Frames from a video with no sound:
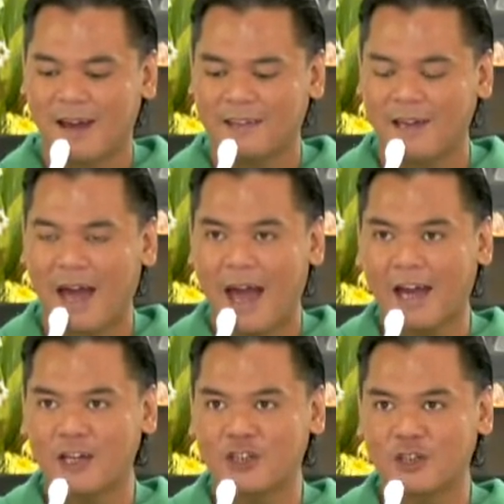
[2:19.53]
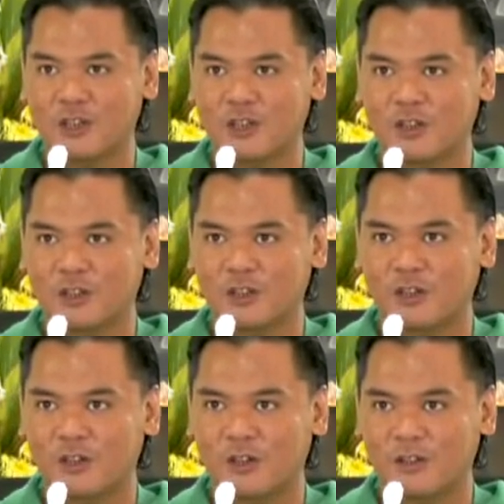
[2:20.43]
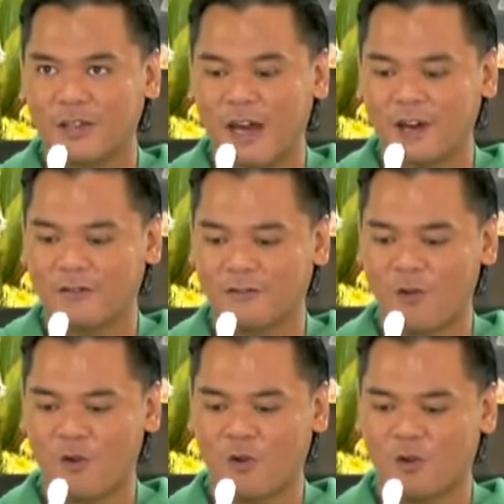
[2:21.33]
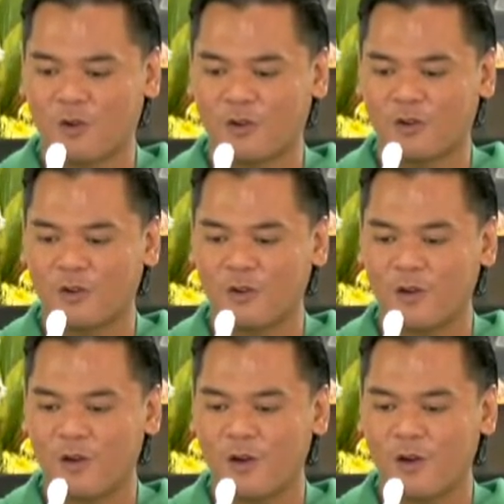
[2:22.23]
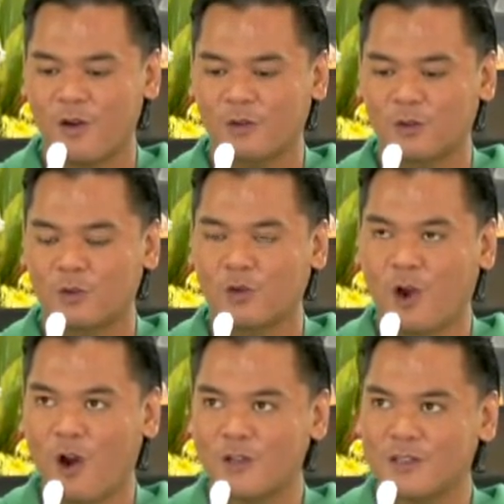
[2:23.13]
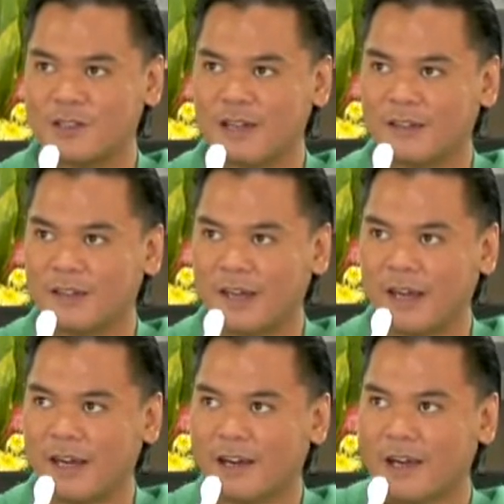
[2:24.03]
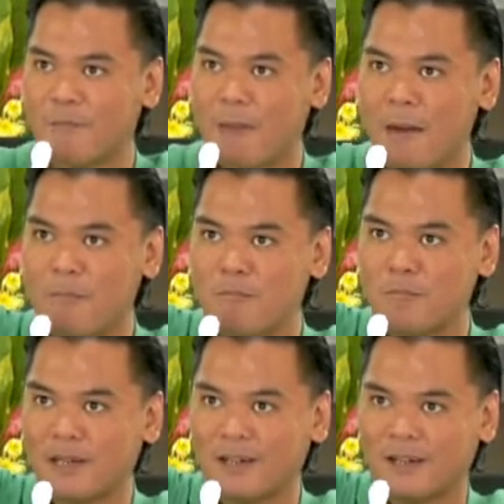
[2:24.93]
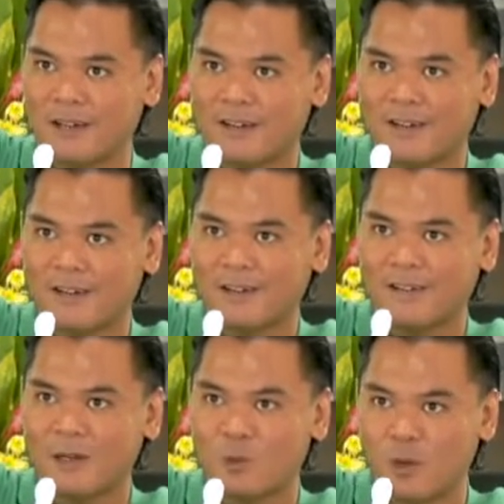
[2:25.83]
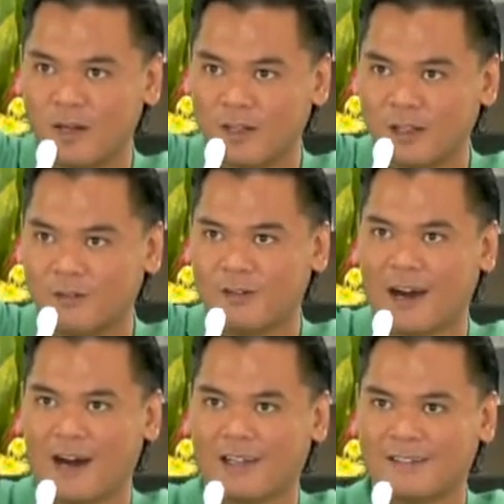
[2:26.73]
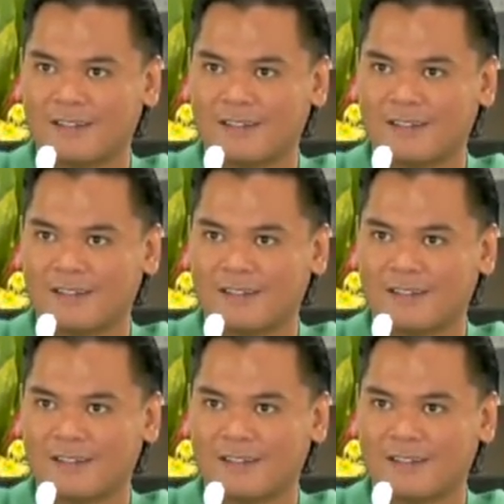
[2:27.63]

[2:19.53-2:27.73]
The action, therefore, to constantly remember the world of God,